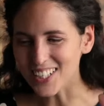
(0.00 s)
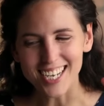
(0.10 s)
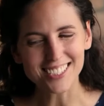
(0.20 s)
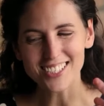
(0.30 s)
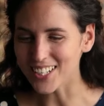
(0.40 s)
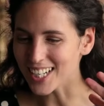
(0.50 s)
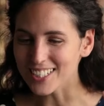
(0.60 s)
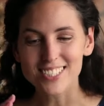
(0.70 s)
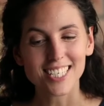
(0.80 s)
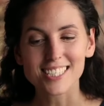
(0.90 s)
present the
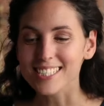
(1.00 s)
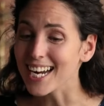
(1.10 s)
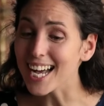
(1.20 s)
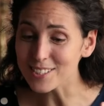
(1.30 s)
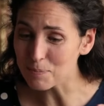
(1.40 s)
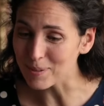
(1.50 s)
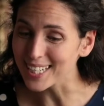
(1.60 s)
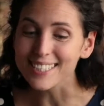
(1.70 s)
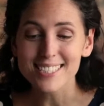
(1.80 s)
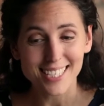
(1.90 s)
offer, it's
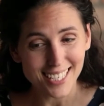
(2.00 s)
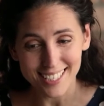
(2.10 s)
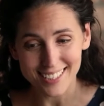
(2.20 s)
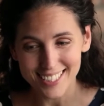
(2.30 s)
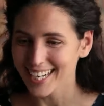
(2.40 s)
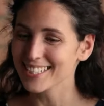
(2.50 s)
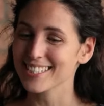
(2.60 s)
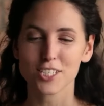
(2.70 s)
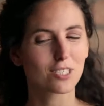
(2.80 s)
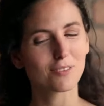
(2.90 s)
more of
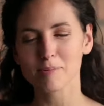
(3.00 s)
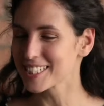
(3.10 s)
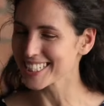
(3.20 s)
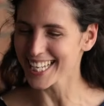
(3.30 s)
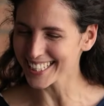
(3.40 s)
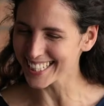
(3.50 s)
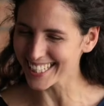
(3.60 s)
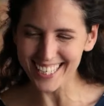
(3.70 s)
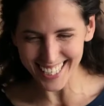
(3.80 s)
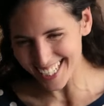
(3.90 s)
present the
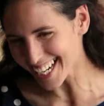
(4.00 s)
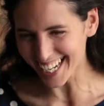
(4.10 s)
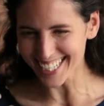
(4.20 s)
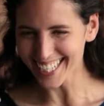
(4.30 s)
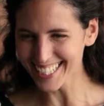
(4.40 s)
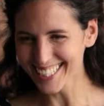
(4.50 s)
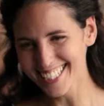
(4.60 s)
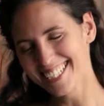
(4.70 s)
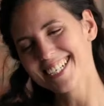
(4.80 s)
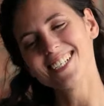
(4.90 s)
family
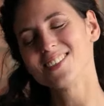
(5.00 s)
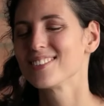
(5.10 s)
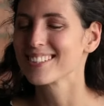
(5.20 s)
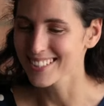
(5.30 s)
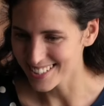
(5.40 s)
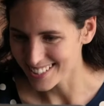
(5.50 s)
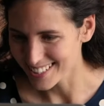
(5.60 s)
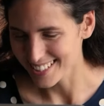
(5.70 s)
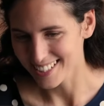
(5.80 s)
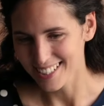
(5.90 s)
to the listing agent or to the
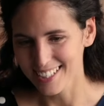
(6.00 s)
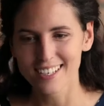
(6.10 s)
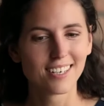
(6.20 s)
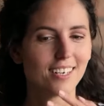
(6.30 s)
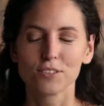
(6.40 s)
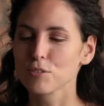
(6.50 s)
seller, right?